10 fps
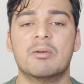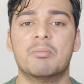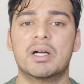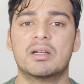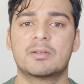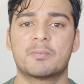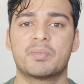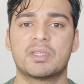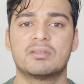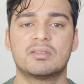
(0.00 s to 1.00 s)
But
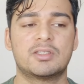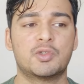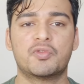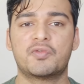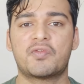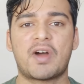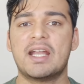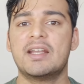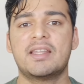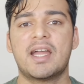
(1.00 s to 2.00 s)
to
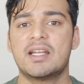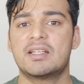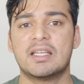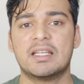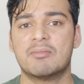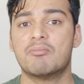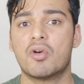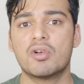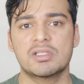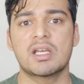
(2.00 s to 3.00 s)
find that in a
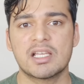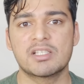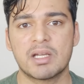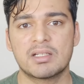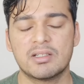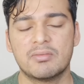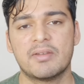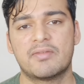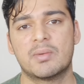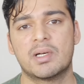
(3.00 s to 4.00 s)
most unexpected
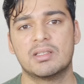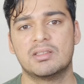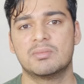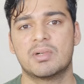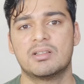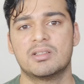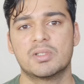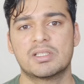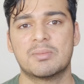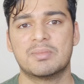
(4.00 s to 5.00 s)
way from Aditi Balan
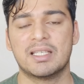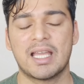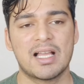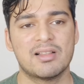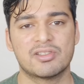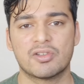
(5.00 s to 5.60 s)
was something else.